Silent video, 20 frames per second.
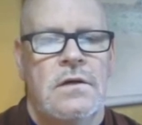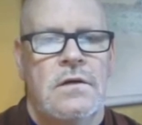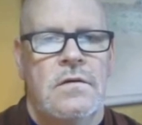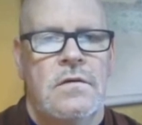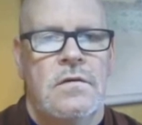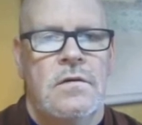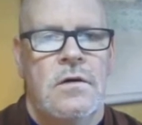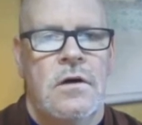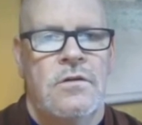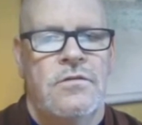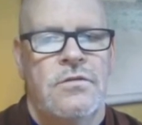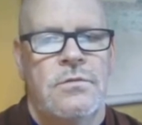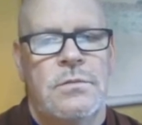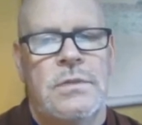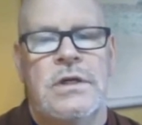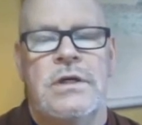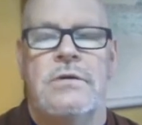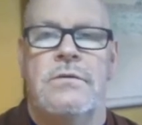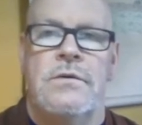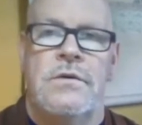are
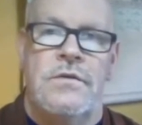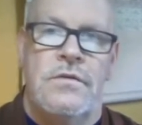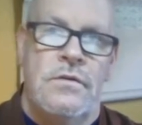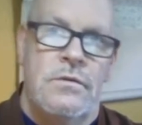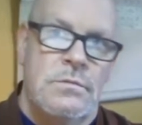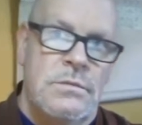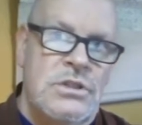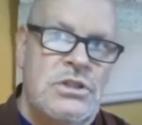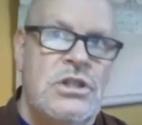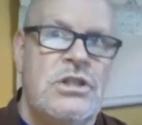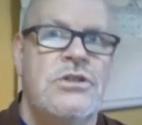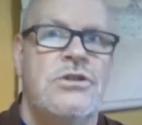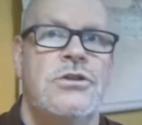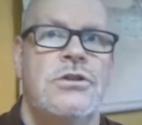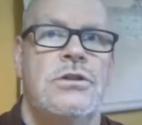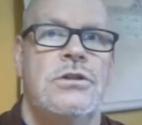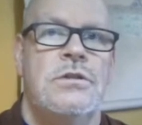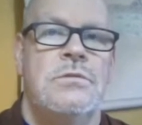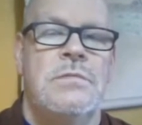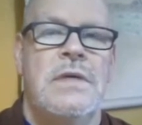familiar with your musician,
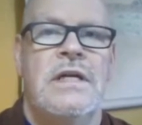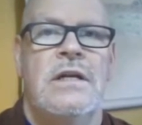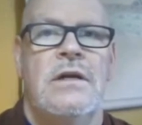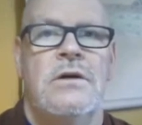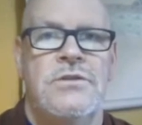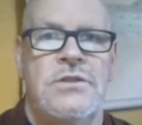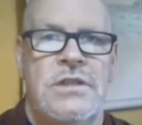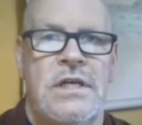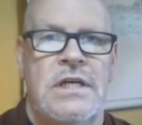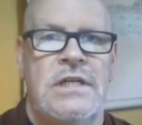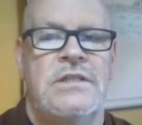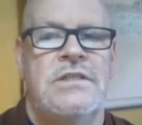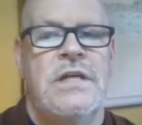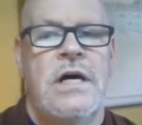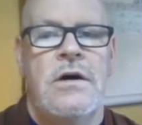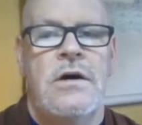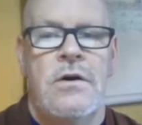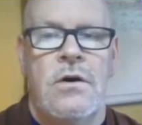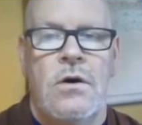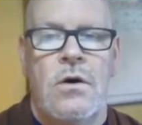you may know
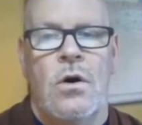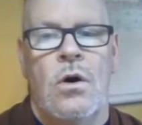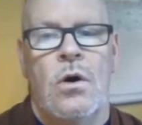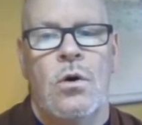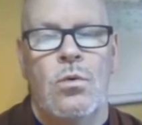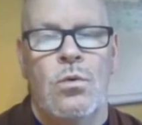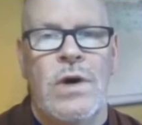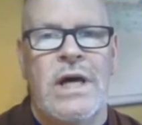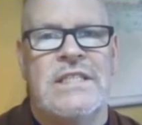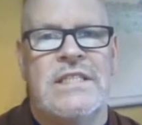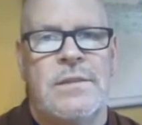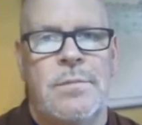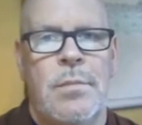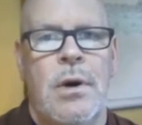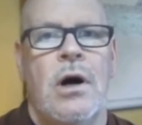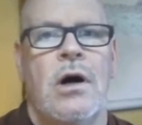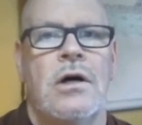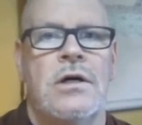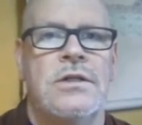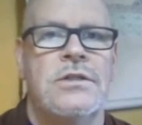caesura or rest
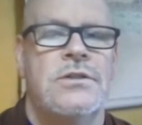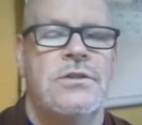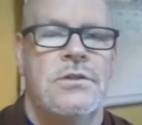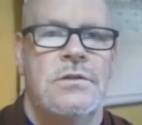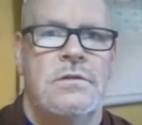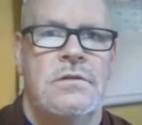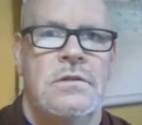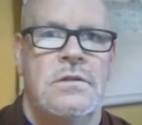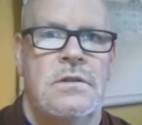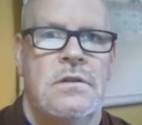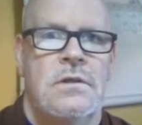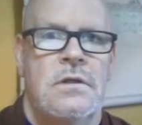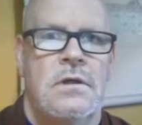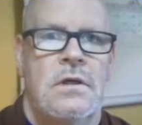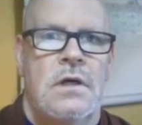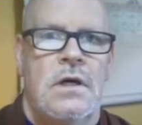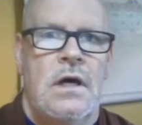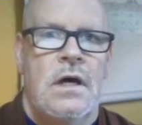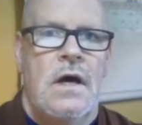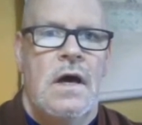pause.
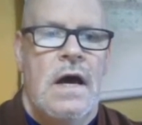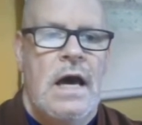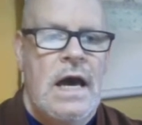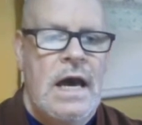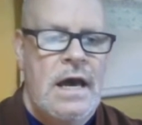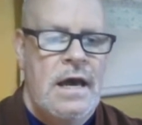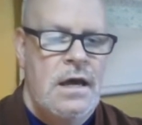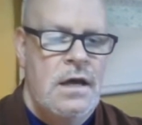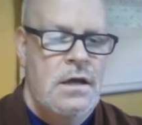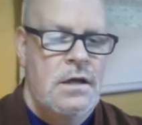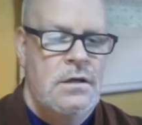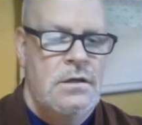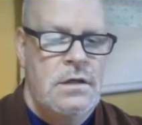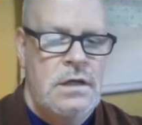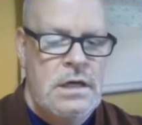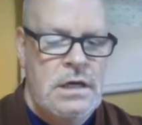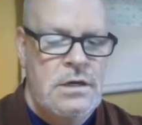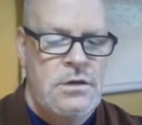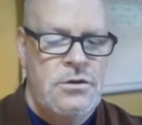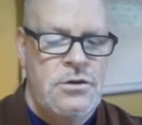And
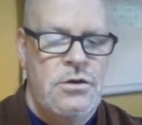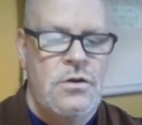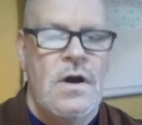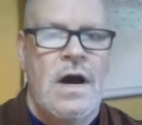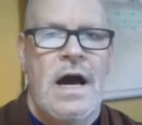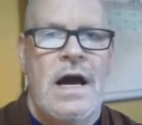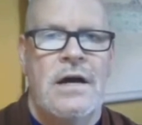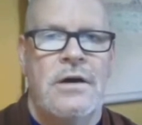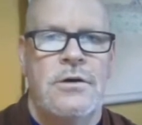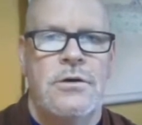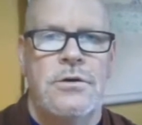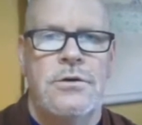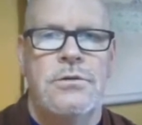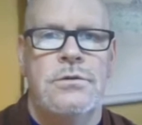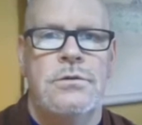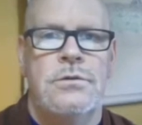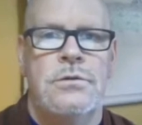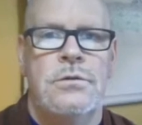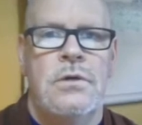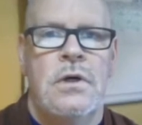in your
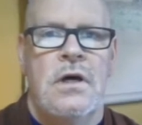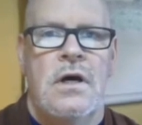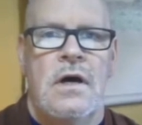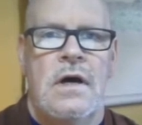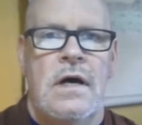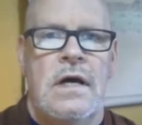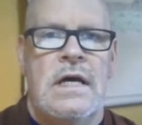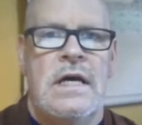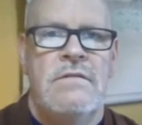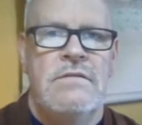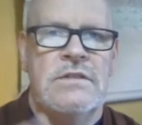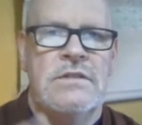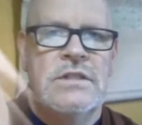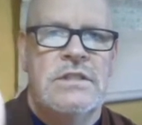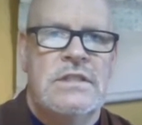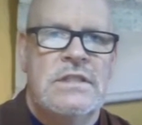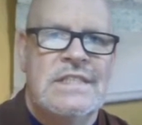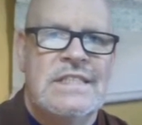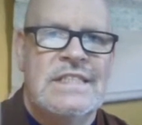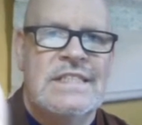haiku, even just
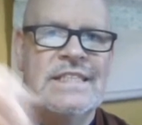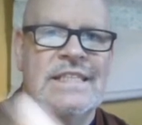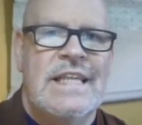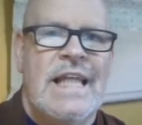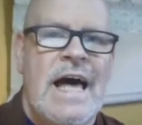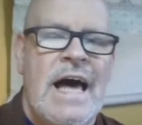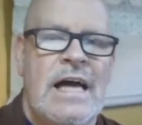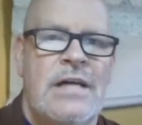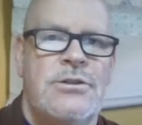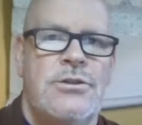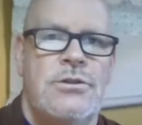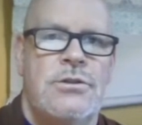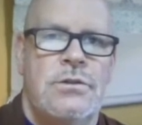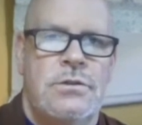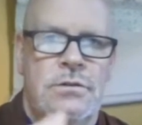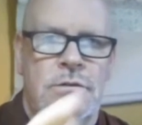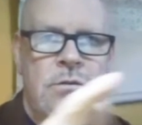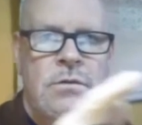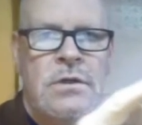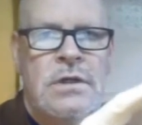a slash
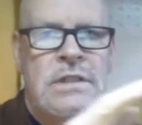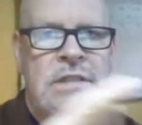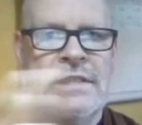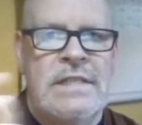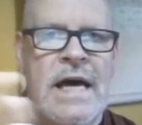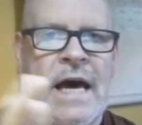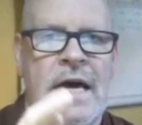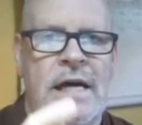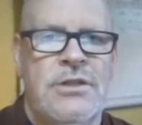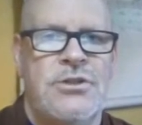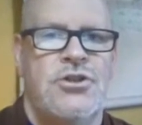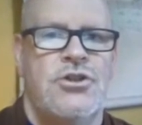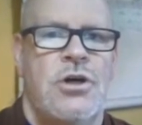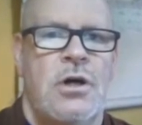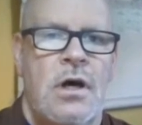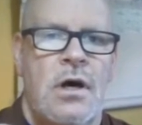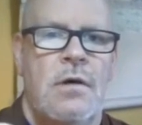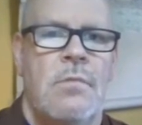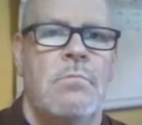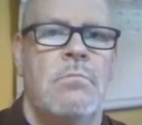or a dash
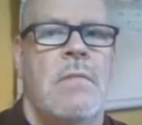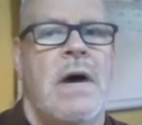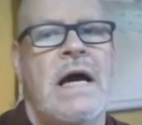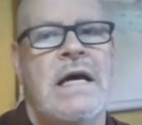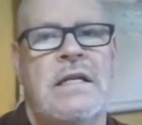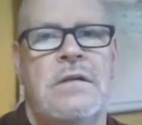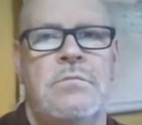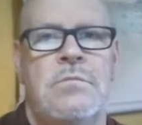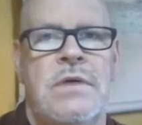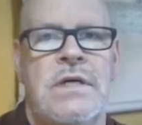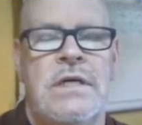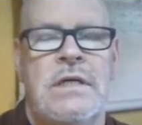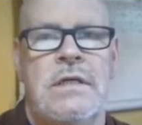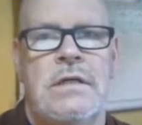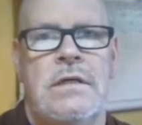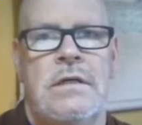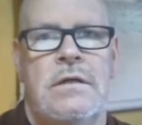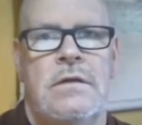might be